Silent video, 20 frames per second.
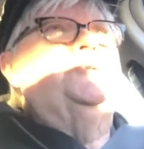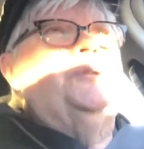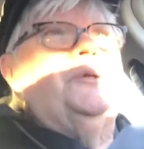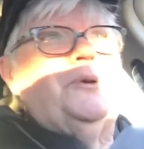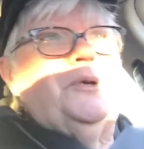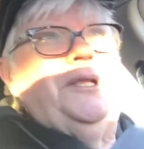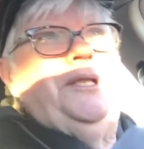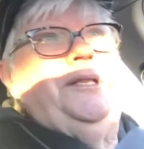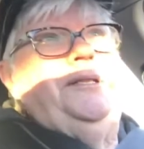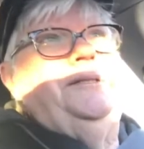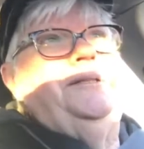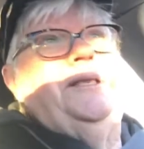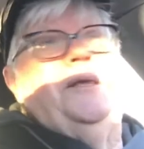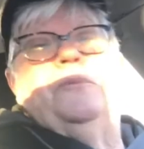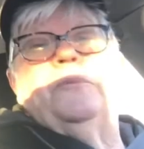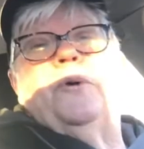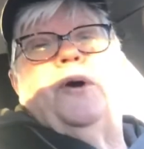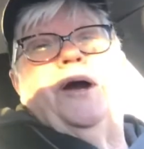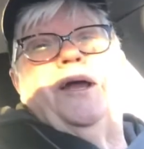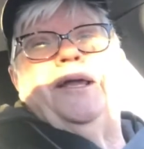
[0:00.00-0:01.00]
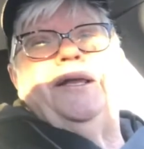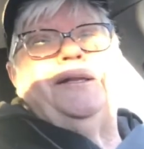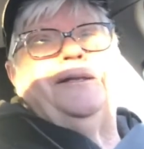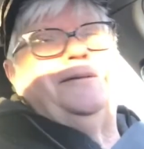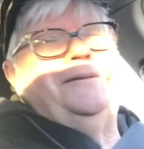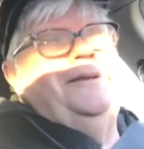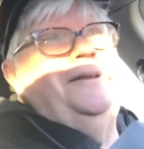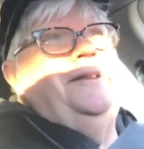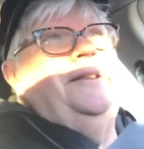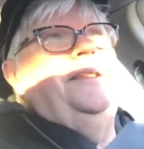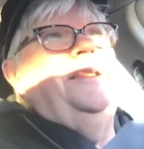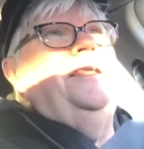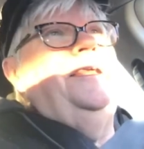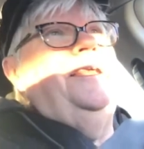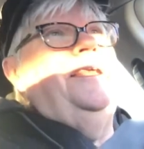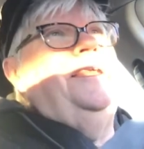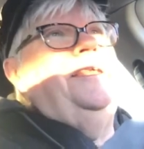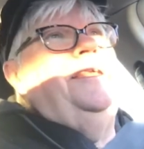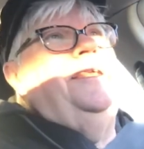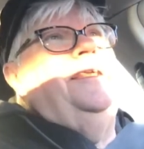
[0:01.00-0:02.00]
were green and white.
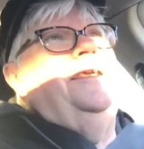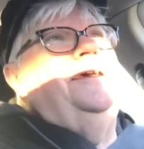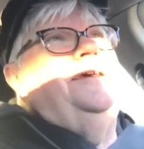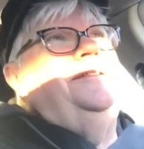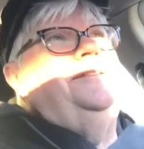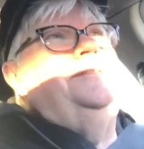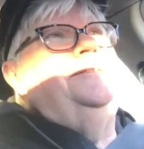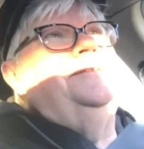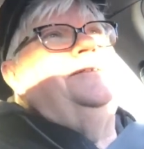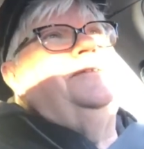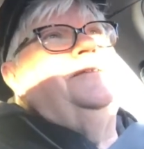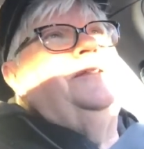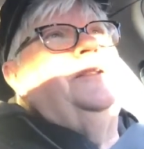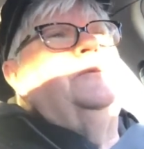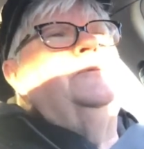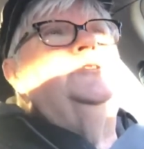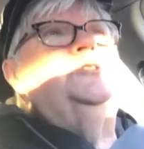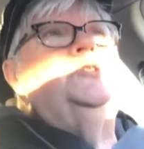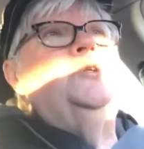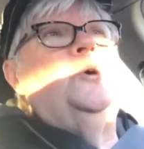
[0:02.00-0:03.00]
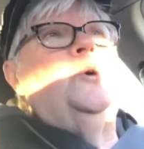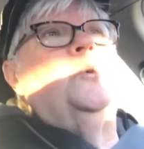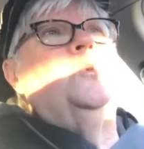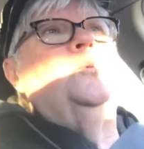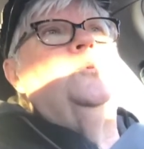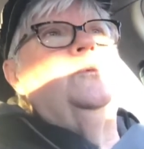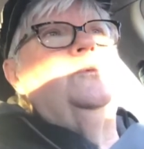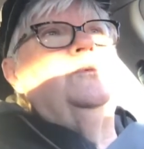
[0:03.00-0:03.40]
And there was no